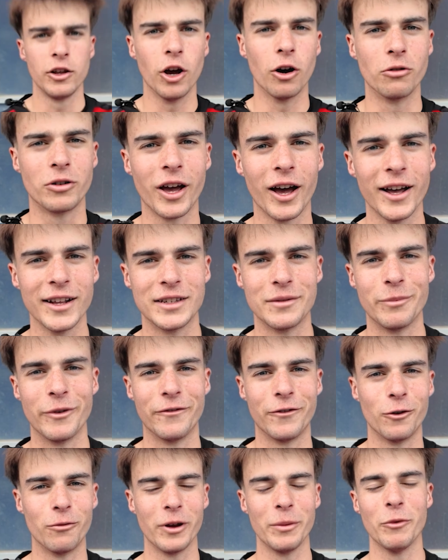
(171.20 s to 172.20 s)
Yo guys,
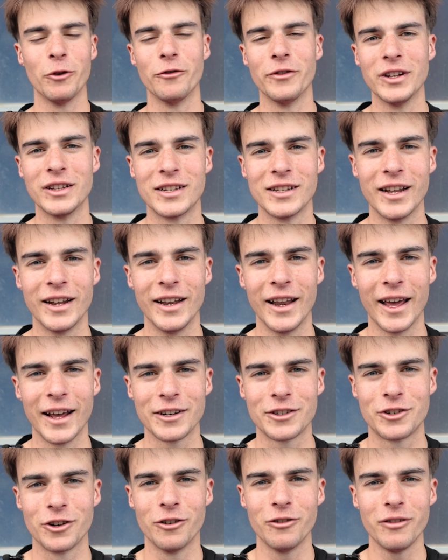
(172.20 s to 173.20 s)
before we move into the
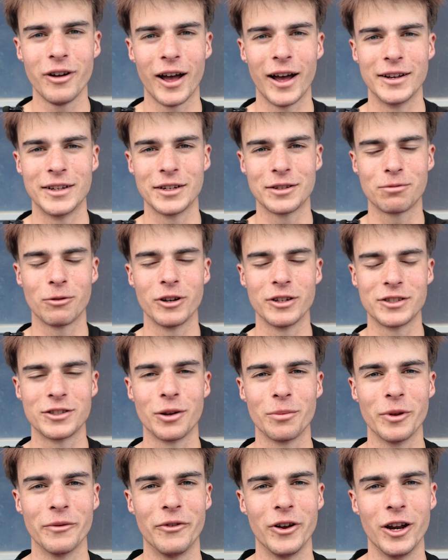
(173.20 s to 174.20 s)
next drill, I just want to
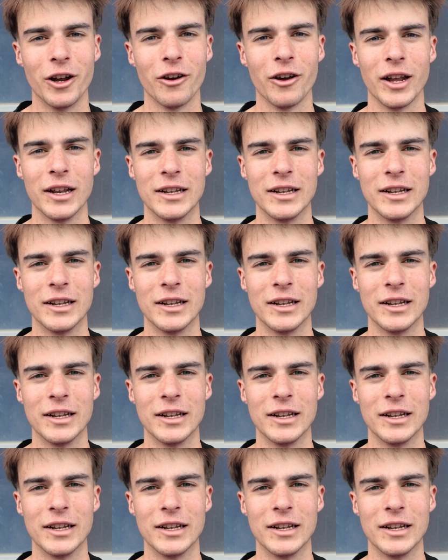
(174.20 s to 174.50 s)
stop the video